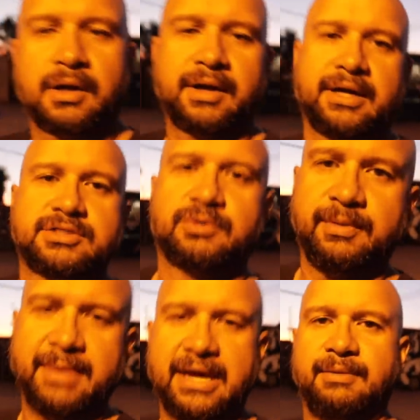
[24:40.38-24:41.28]
All right,
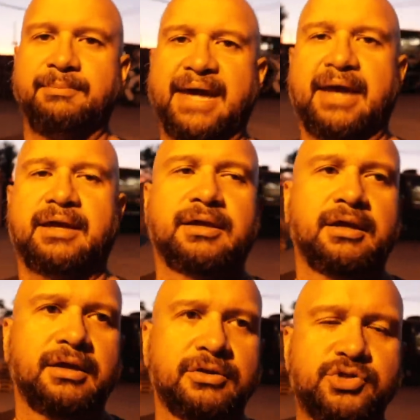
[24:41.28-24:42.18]
we made it back
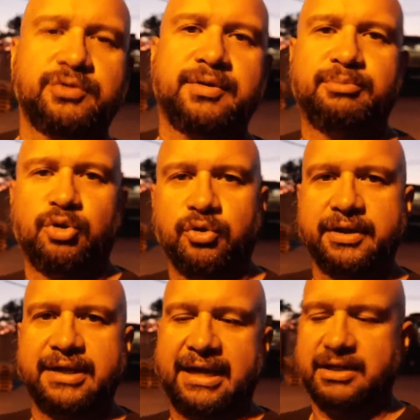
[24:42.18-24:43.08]
to
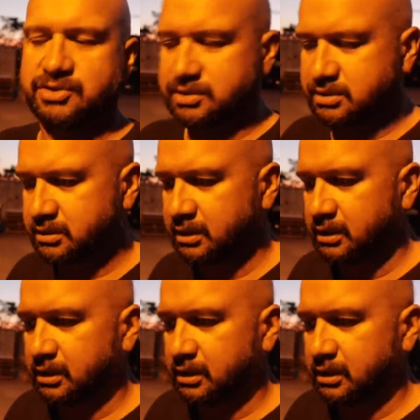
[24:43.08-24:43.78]
Emporia, Kansas.